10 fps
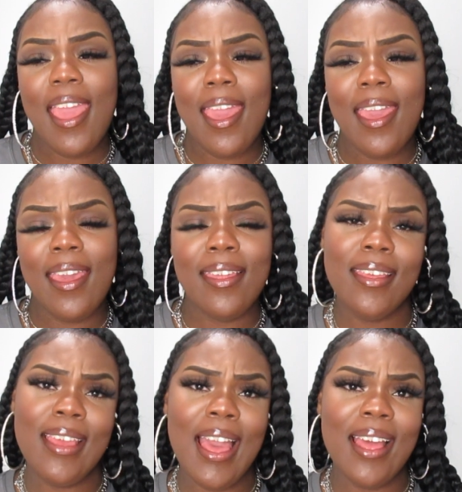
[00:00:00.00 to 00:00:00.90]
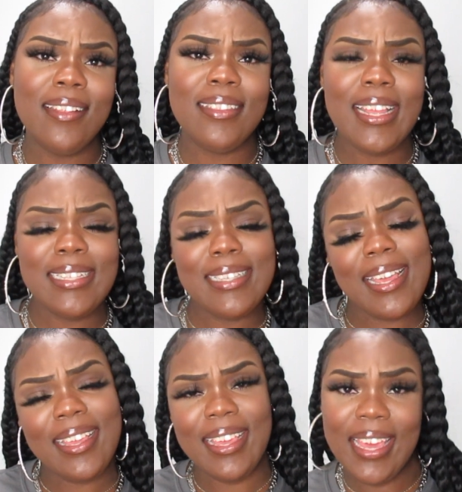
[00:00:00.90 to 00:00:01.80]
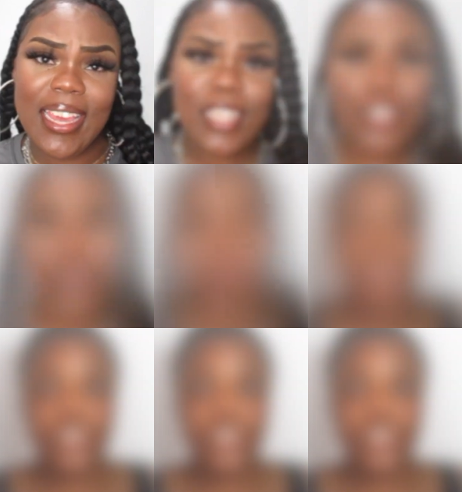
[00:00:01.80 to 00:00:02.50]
And yeah, let's get into it.